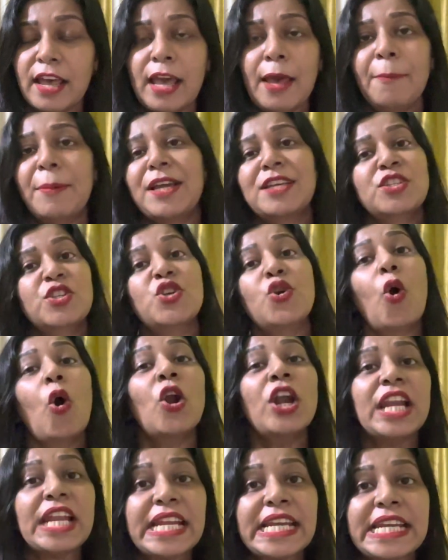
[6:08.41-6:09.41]
because you
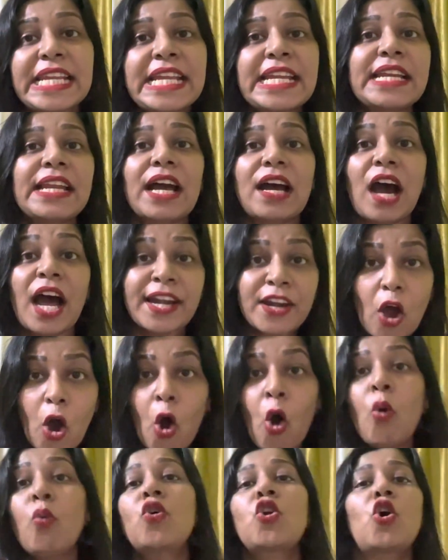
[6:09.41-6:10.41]
only need an
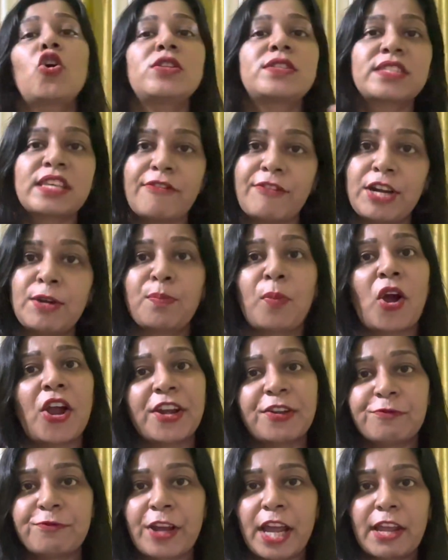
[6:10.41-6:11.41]
overall
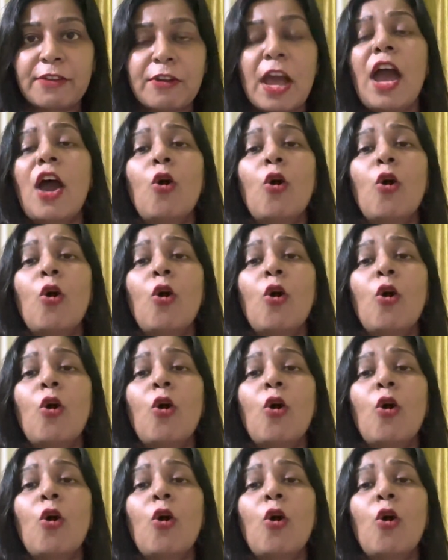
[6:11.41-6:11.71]
7.5,